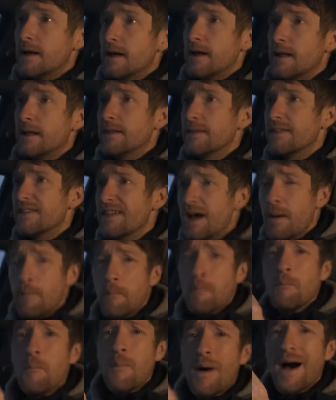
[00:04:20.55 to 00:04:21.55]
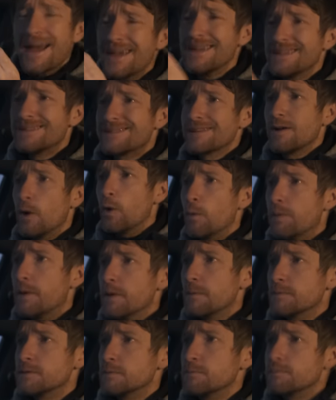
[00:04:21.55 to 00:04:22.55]
and that might open
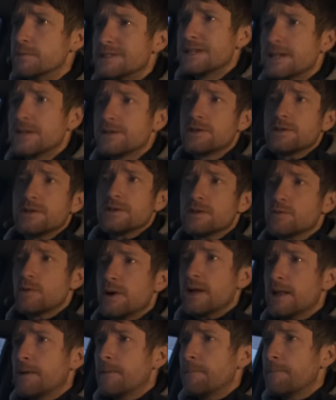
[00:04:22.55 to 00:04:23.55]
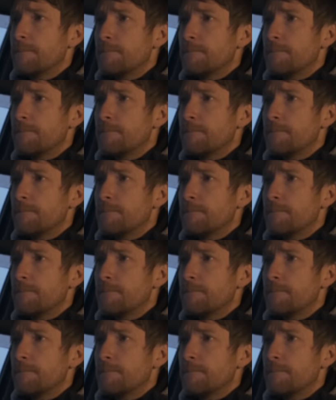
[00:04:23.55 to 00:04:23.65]
up some potential as well.